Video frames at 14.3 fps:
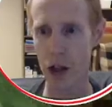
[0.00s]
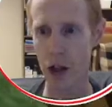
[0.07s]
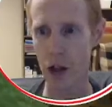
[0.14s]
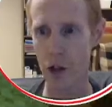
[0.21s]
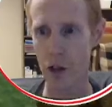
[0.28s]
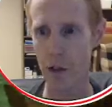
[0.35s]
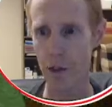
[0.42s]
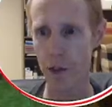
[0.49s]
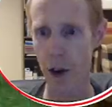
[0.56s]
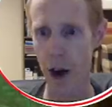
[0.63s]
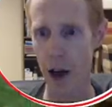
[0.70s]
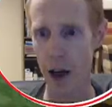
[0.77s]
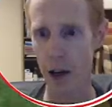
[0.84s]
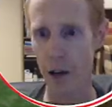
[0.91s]
too
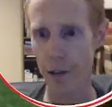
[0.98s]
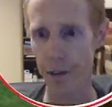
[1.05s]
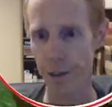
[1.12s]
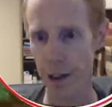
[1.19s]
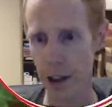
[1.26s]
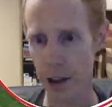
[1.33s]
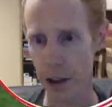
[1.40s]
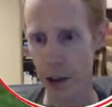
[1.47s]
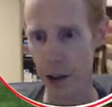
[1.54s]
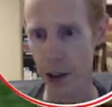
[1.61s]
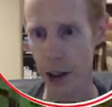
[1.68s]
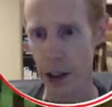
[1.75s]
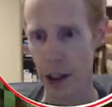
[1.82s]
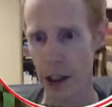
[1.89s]
far afield,